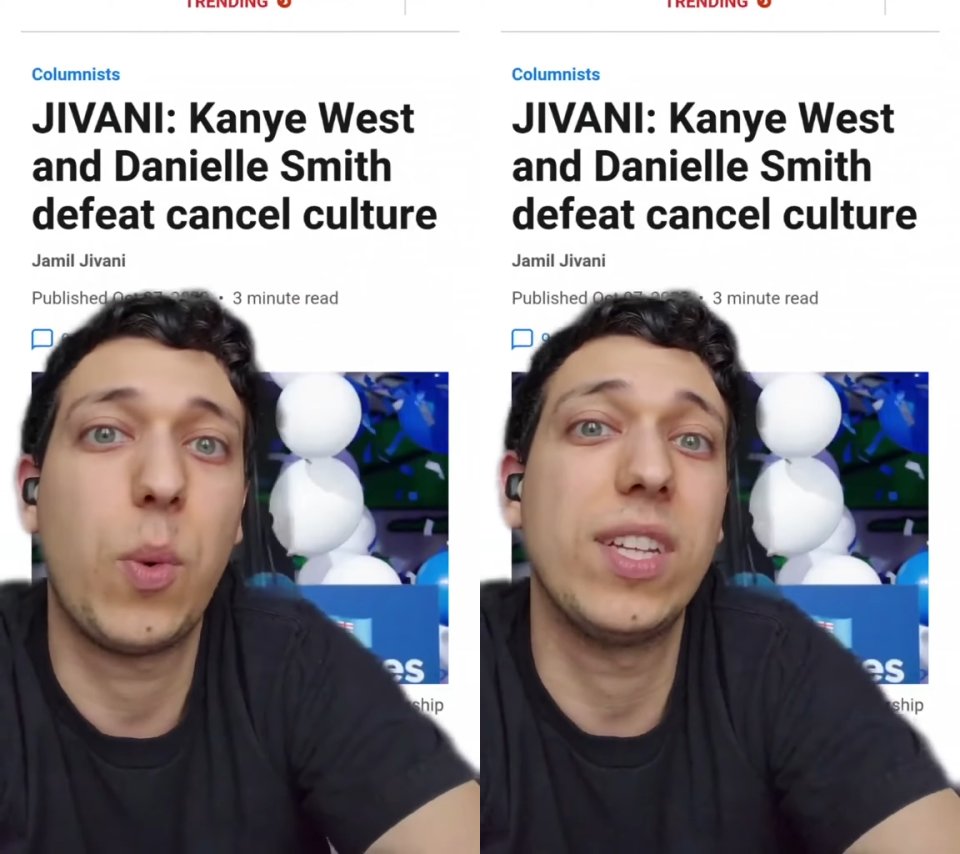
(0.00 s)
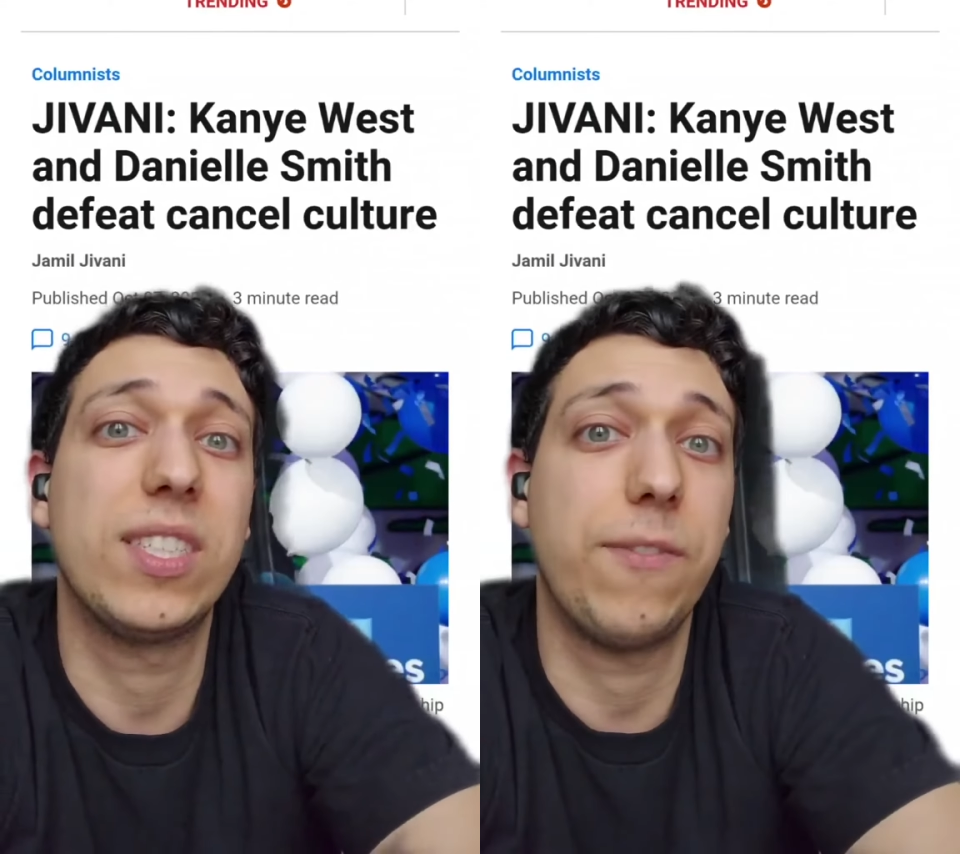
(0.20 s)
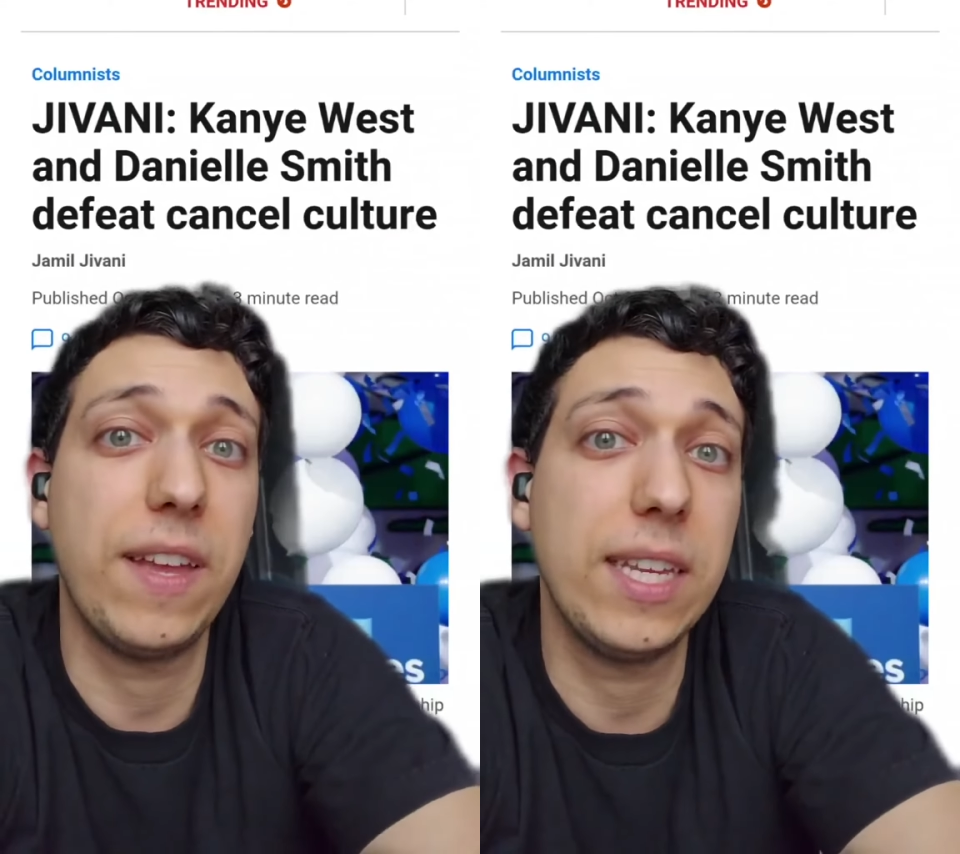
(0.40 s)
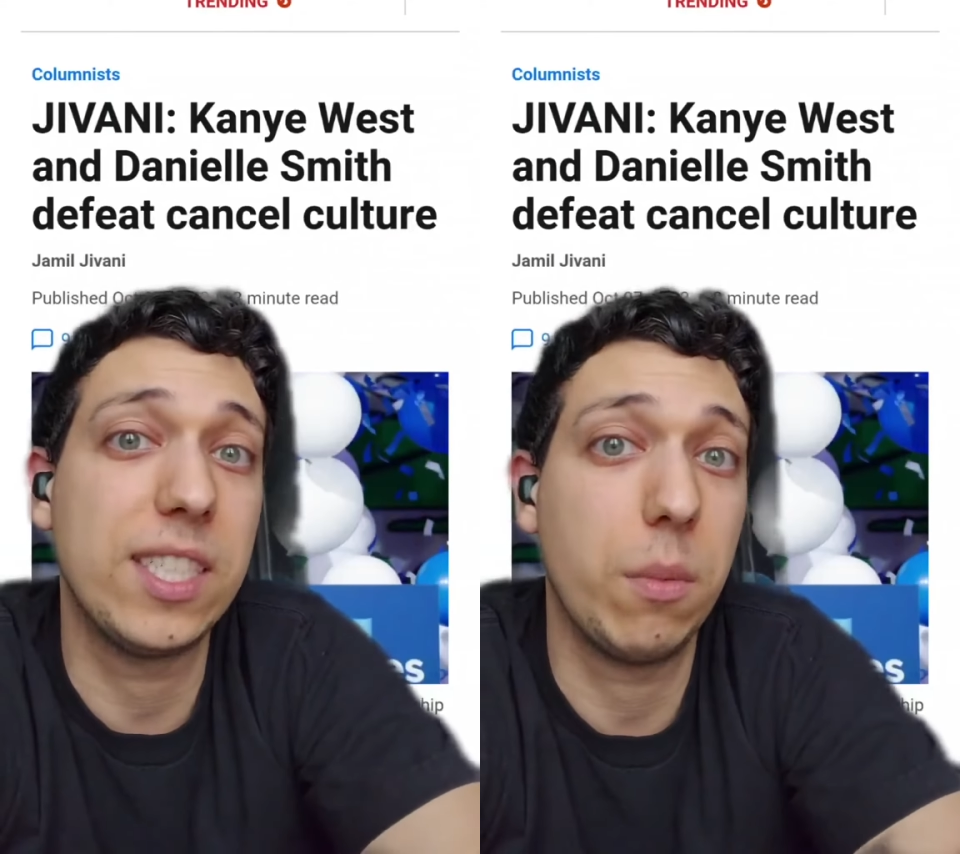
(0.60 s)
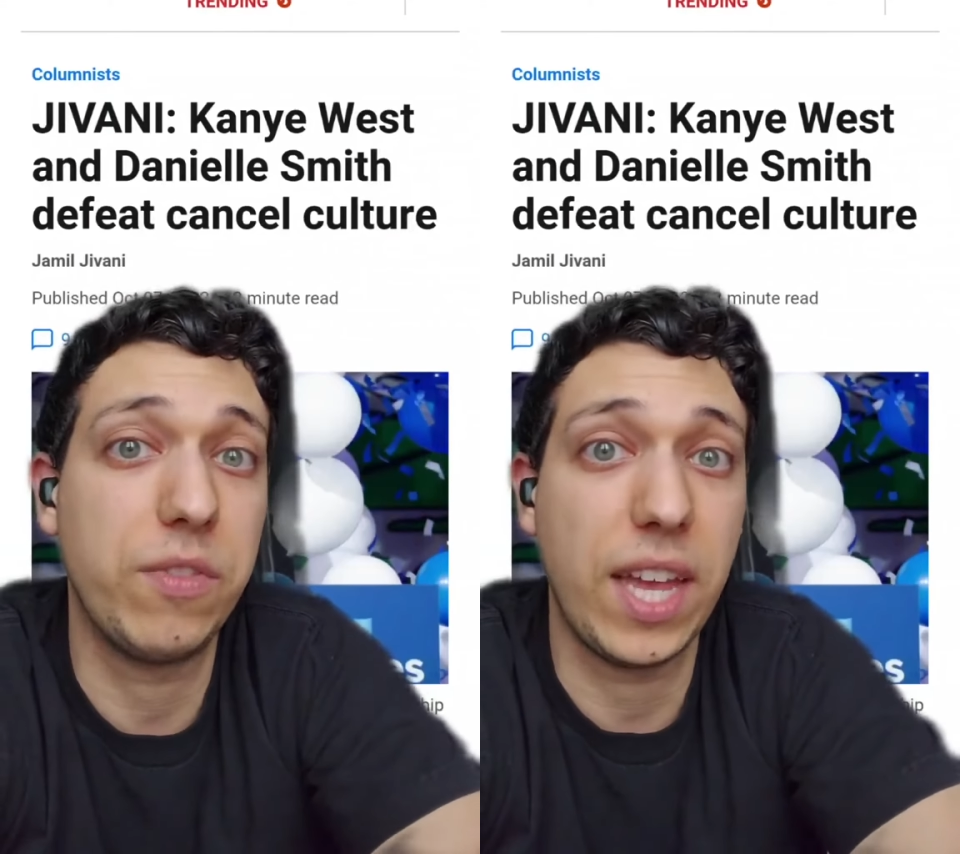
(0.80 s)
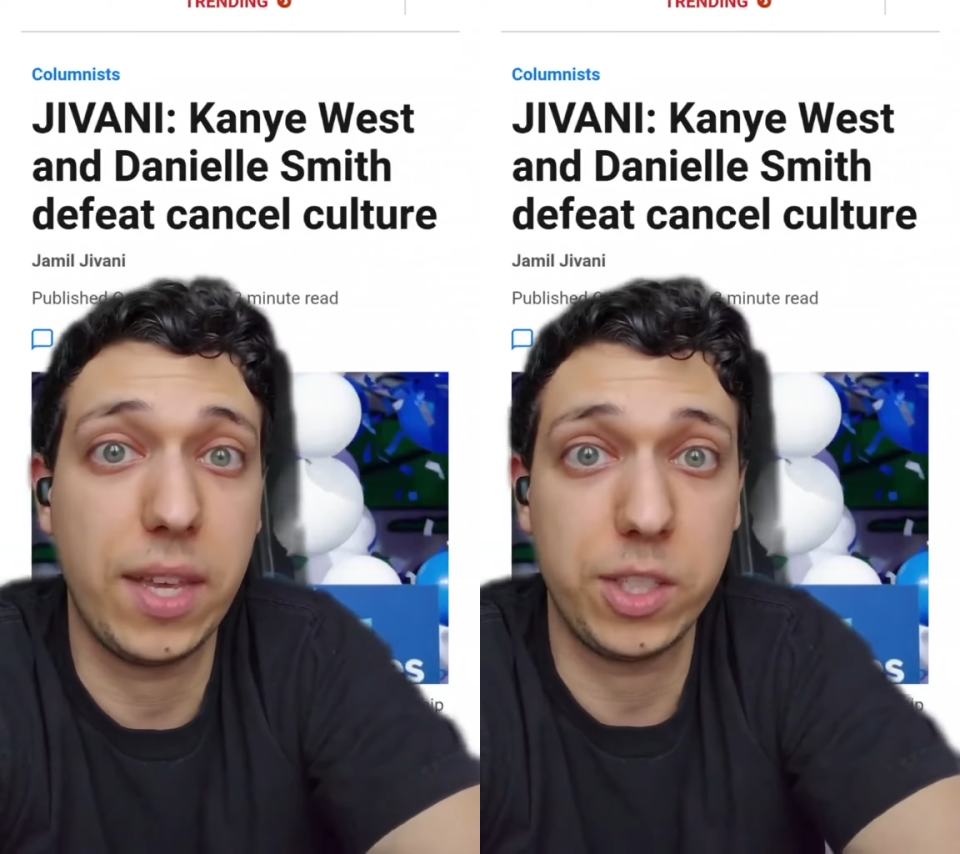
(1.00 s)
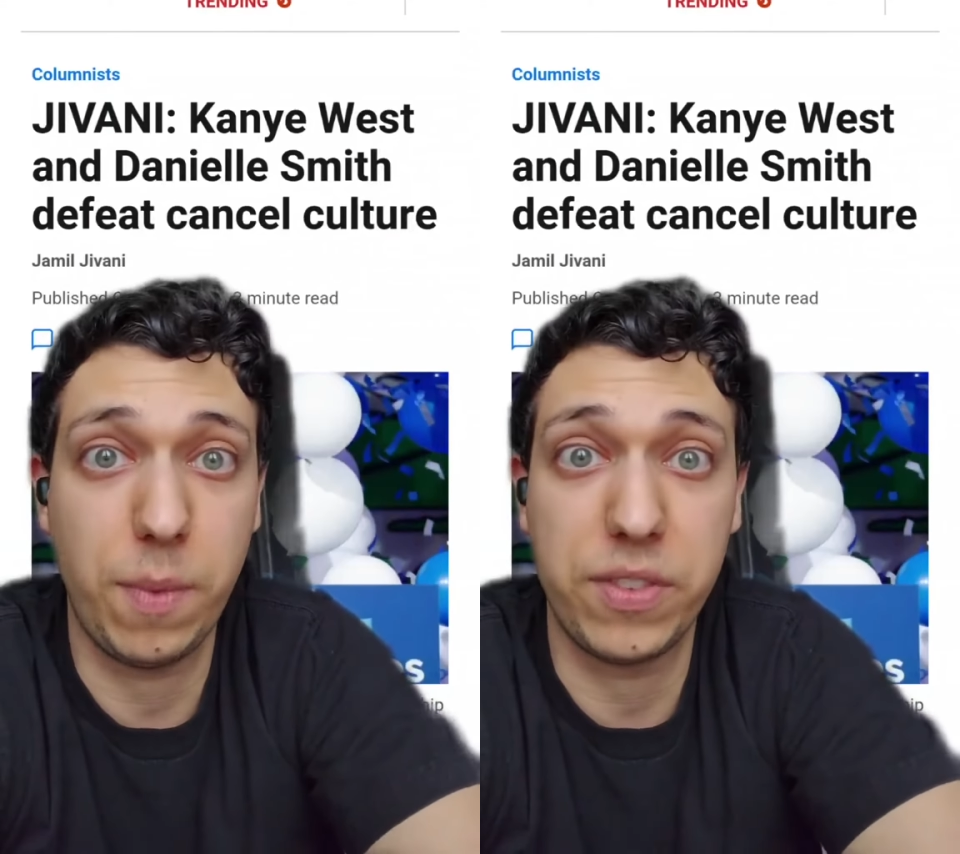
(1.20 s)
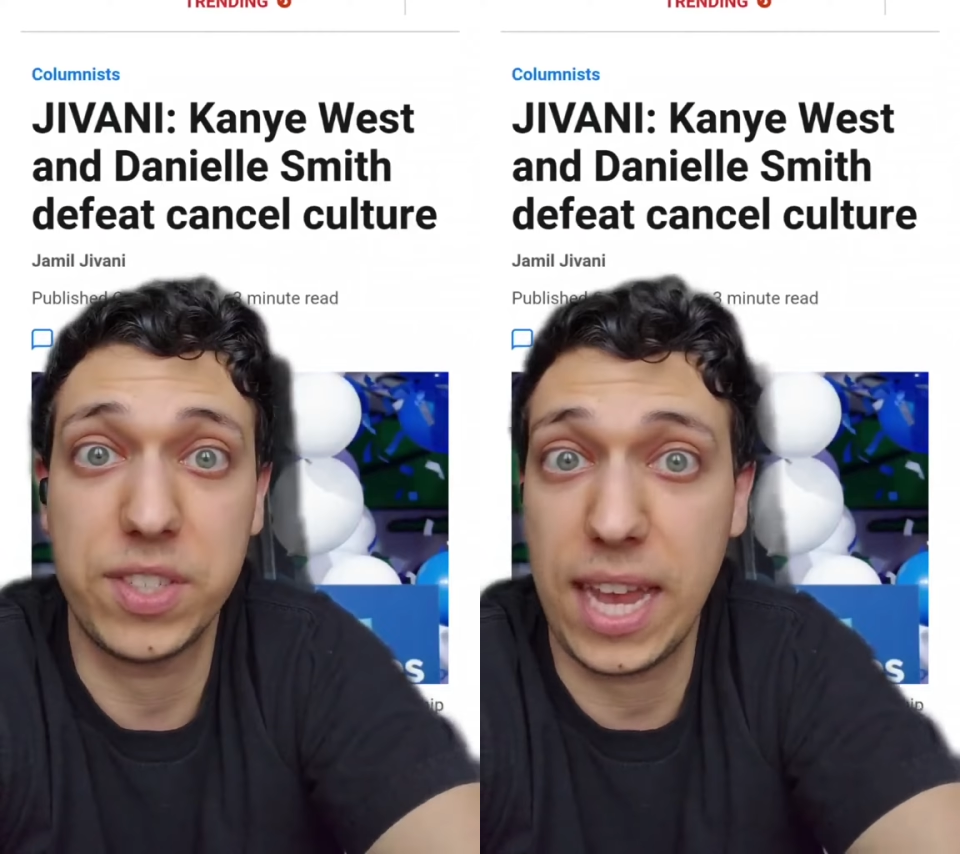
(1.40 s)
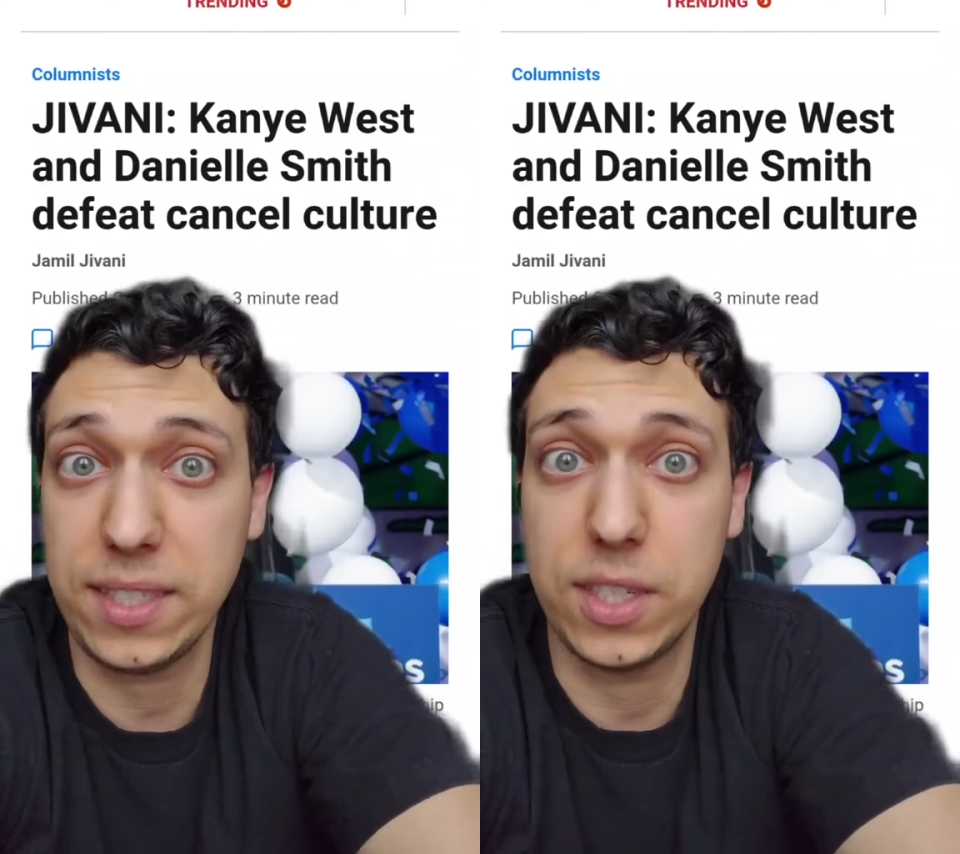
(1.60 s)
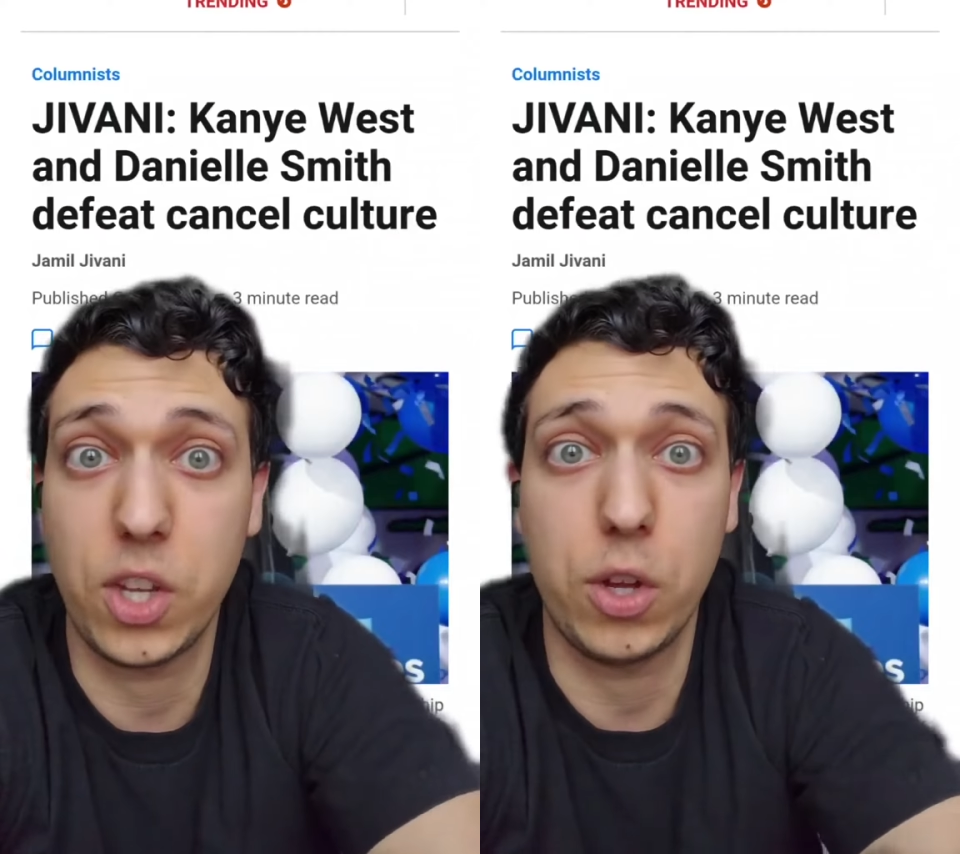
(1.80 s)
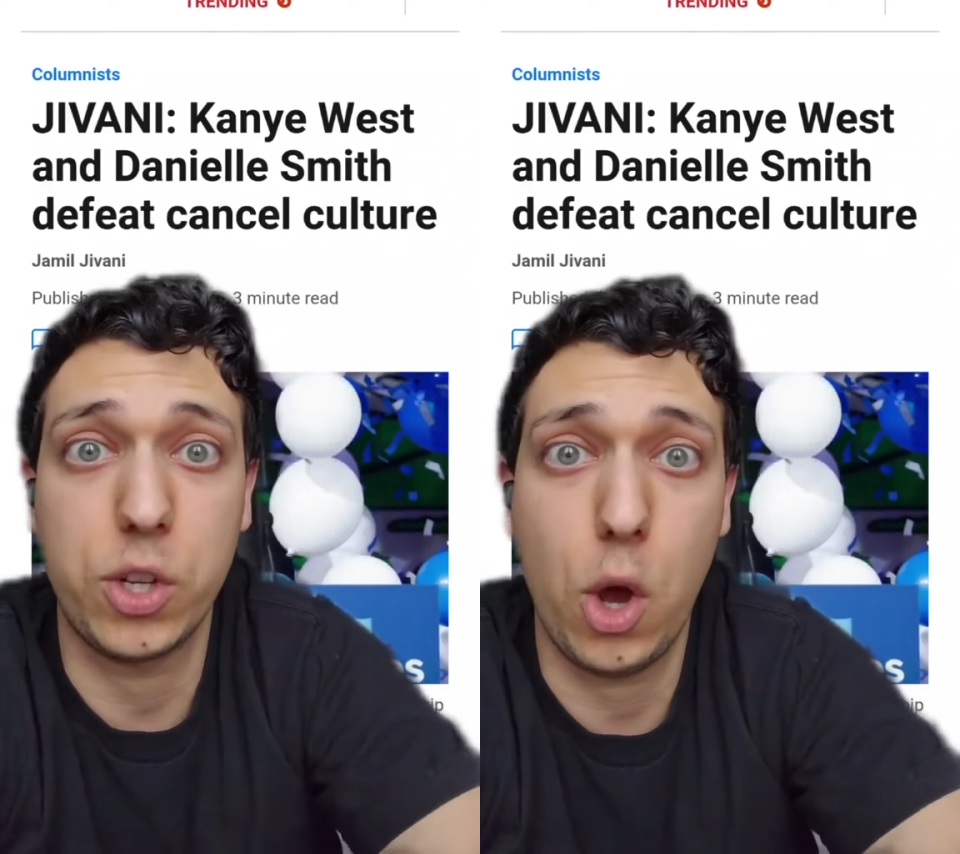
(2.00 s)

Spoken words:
as well as defending some of Danielle Smith's stances on